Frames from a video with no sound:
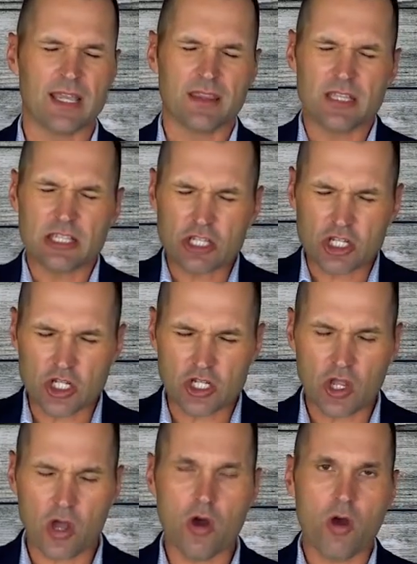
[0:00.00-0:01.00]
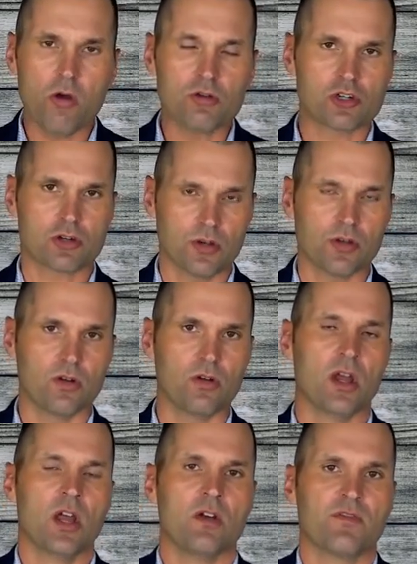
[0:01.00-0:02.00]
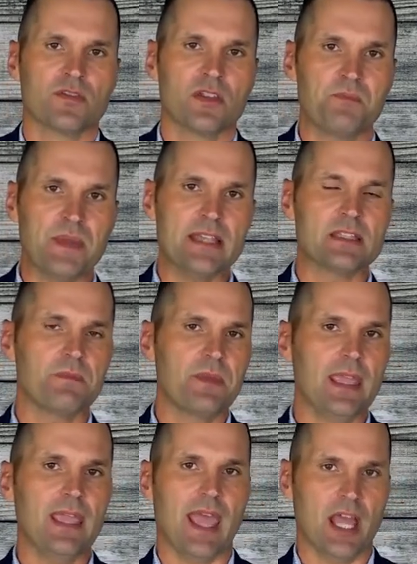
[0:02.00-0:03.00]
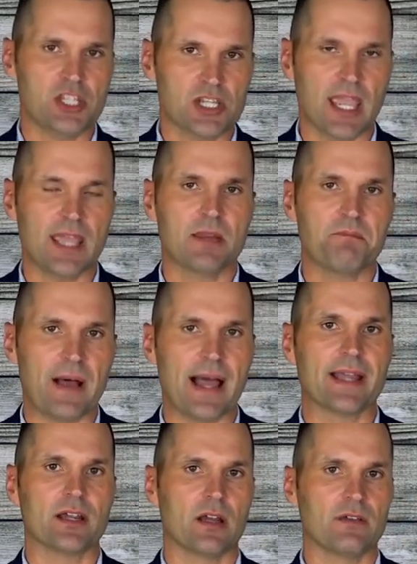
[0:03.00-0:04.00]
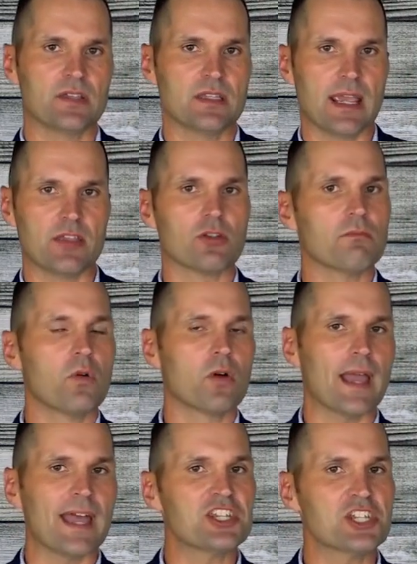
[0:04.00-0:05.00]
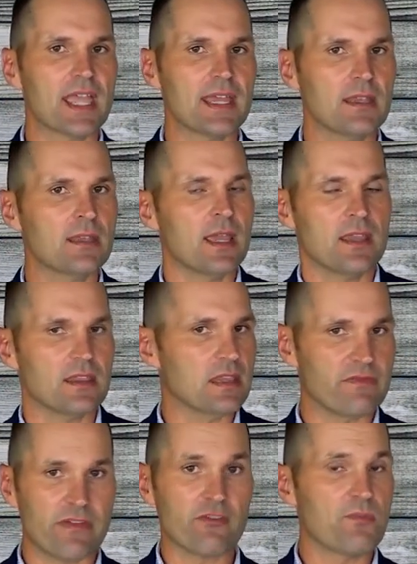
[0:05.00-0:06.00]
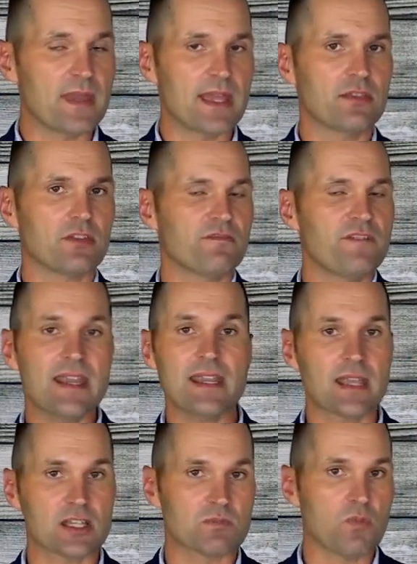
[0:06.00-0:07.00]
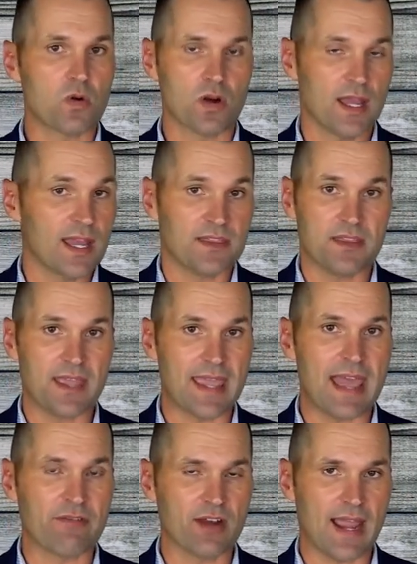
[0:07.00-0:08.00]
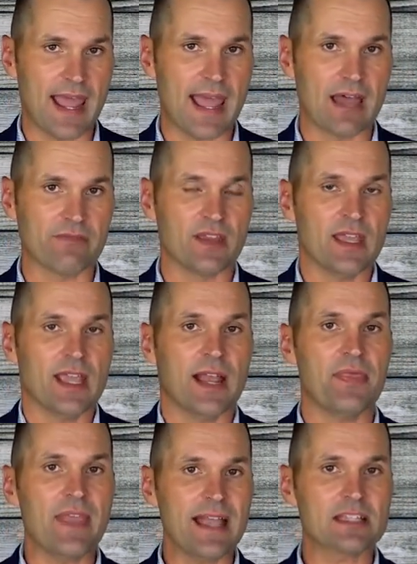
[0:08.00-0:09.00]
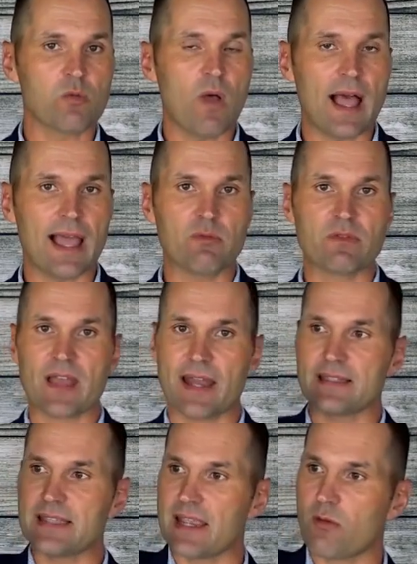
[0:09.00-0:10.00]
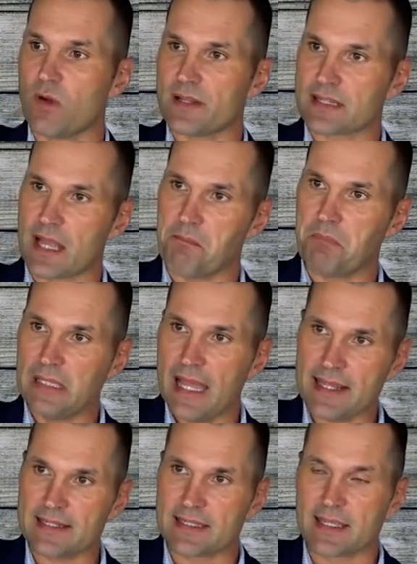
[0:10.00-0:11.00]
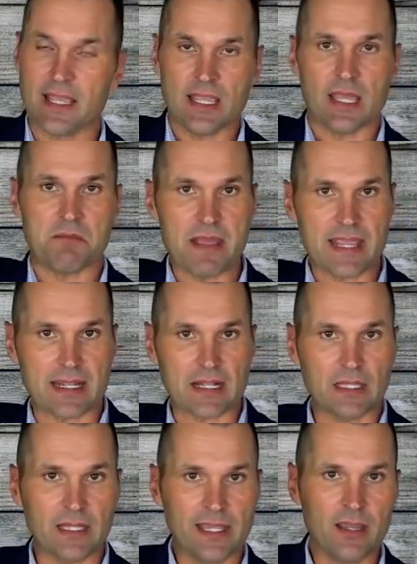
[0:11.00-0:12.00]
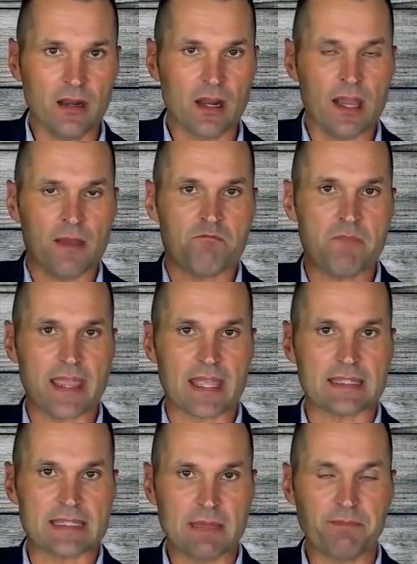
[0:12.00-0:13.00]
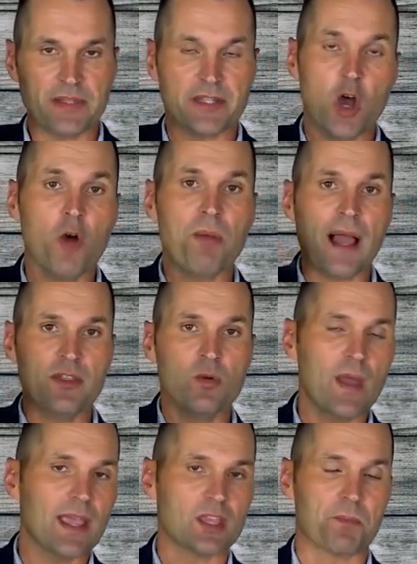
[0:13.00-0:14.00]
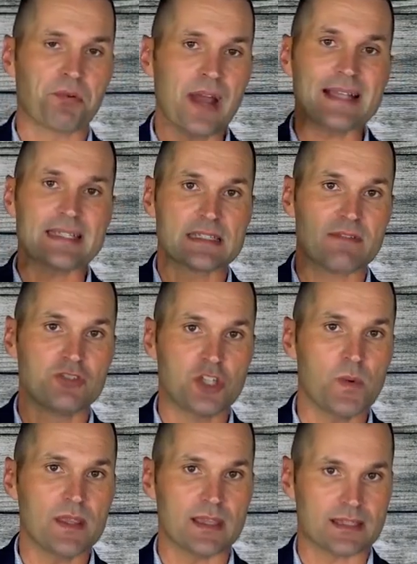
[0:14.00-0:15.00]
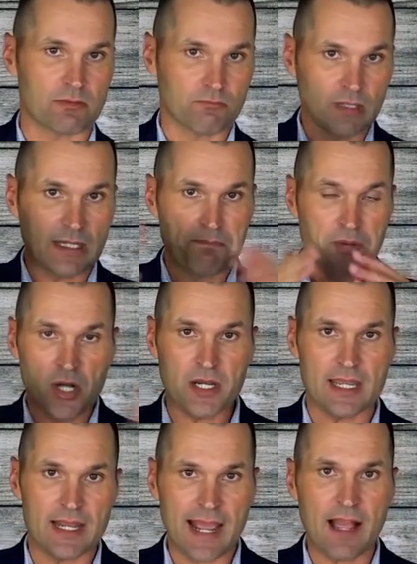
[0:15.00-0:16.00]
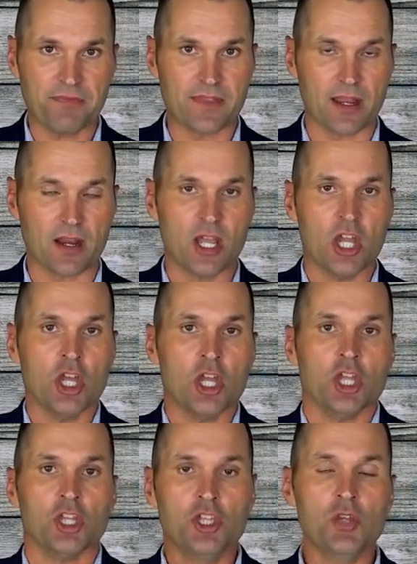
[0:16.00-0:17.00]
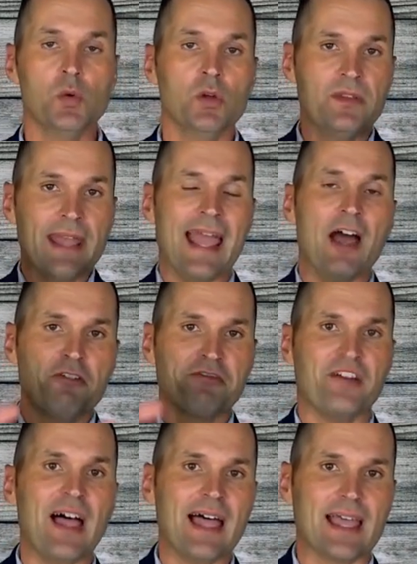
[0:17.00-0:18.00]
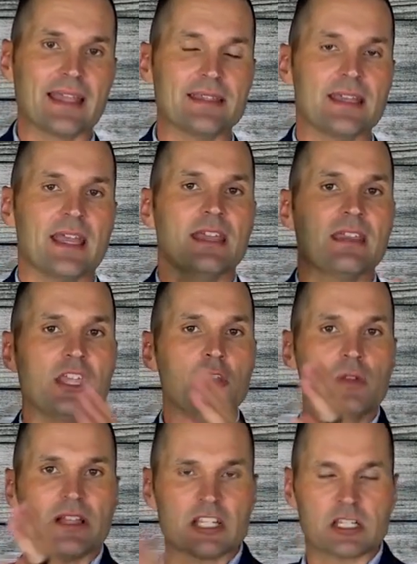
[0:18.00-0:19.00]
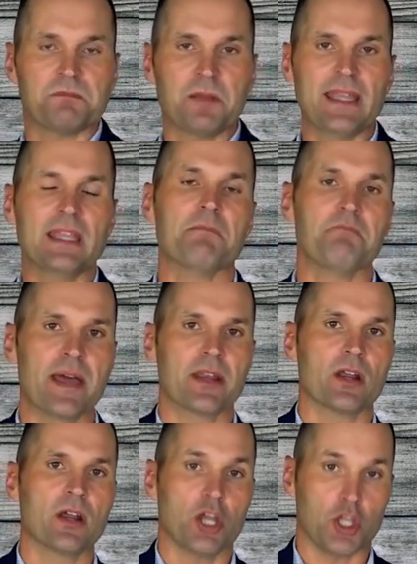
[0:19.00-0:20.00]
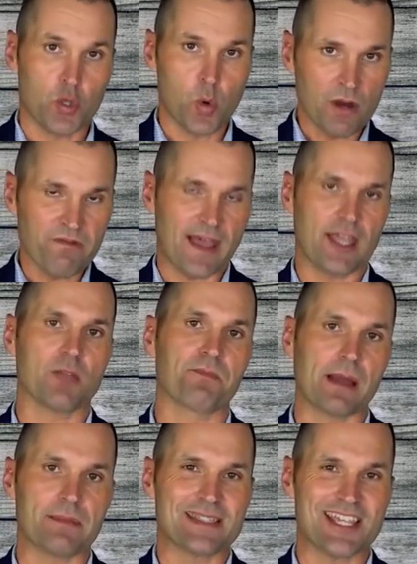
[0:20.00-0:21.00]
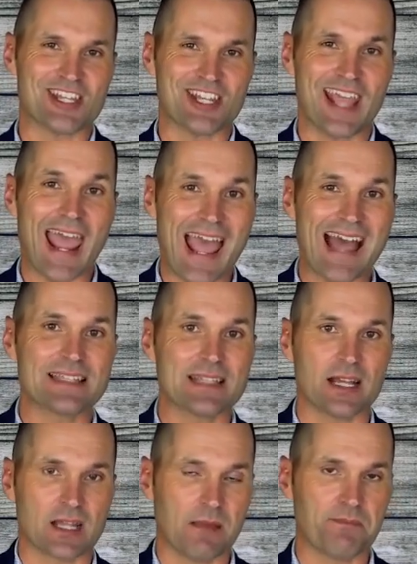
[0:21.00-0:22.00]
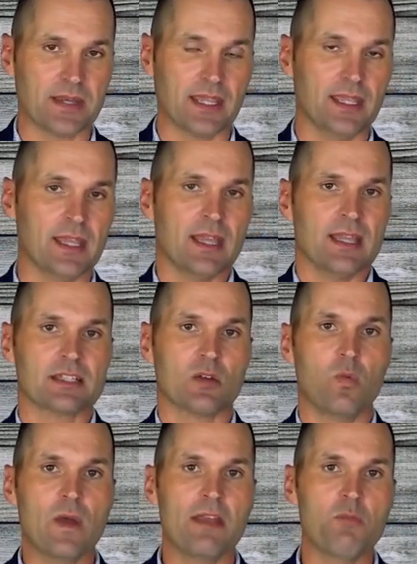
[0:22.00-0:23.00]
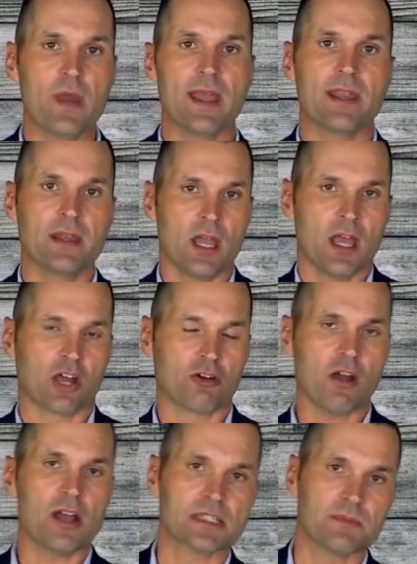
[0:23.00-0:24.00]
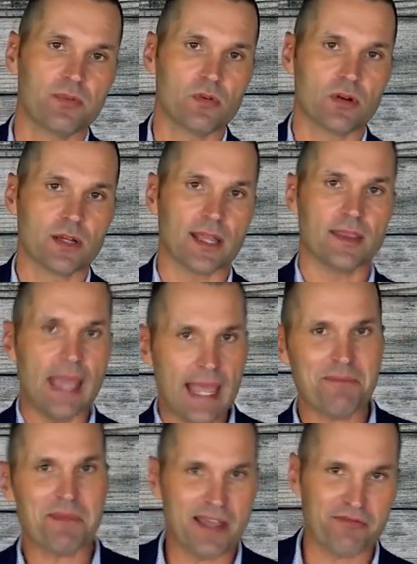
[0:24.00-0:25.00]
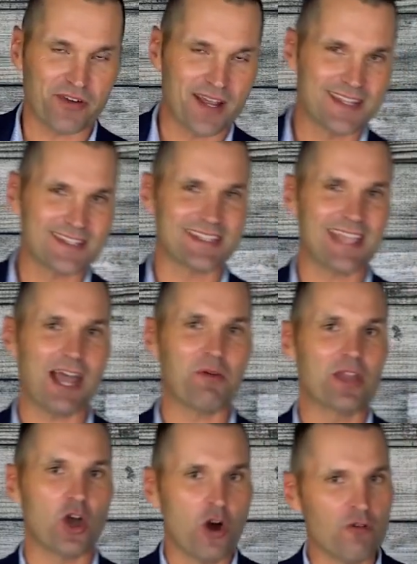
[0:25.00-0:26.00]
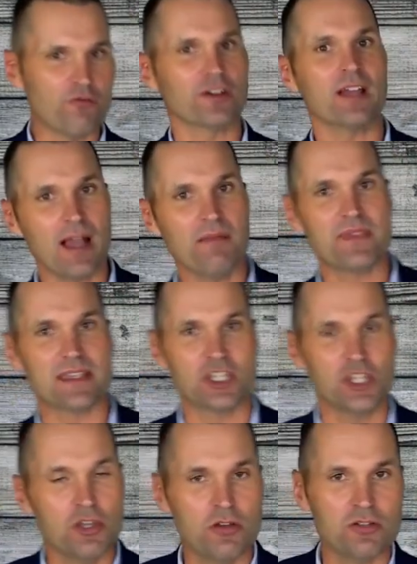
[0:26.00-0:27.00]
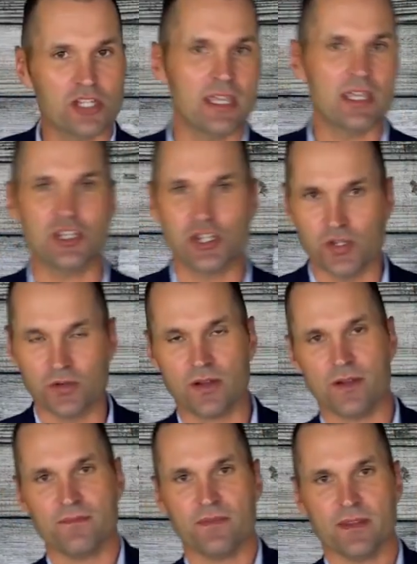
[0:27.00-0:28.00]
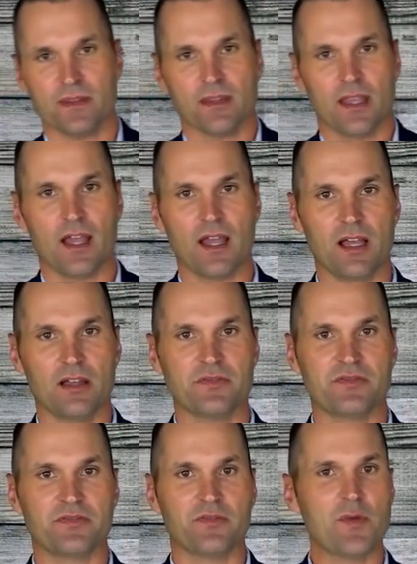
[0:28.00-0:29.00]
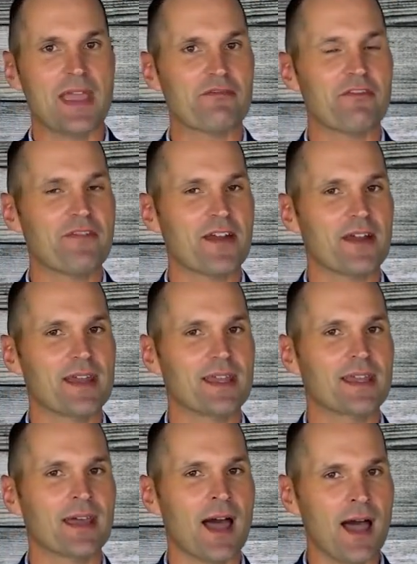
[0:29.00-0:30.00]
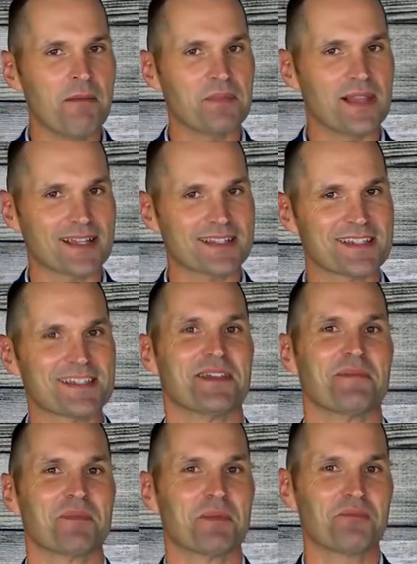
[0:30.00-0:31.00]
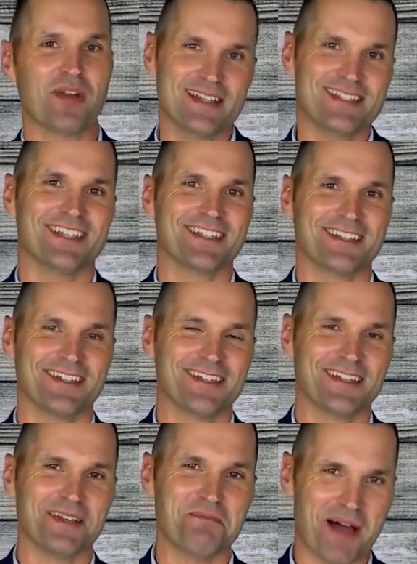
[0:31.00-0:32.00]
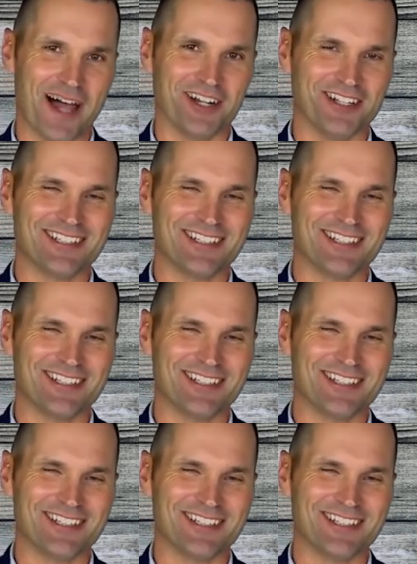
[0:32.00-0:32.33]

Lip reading: This is so true for the B2B educated buyer of today. They're more educated than they've ever been. They're vetting us more than they ever have. And that's why we've got to take what is complex and make it clear, make it simple. And oh, by the way, in the process of doing this and really putting it out there, you will now find that you will explain it better, your value proposition as a company. It's a win-win across the board. And that, my friends, is how we overcome this huge issue of we have a very complex pricing model.